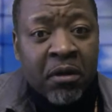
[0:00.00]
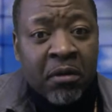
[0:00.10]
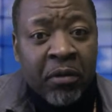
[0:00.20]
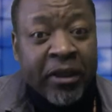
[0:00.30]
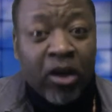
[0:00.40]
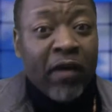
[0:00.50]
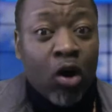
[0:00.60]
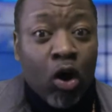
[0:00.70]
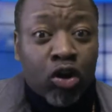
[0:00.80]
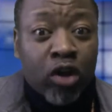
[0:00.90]
When you take up a
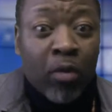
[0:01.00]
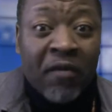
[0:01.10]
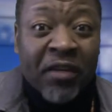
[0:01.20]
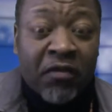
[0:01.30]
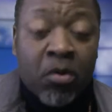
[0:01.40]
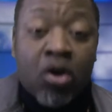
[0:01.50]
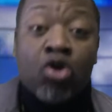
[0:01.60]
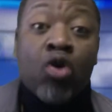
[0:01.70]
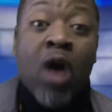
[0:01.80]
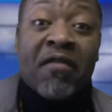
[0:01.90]
culture, take up everything from you,
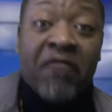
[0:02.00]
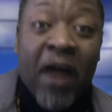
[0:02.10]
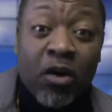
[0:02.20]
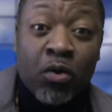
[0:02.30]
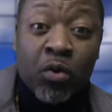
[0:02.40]
you don't have a value.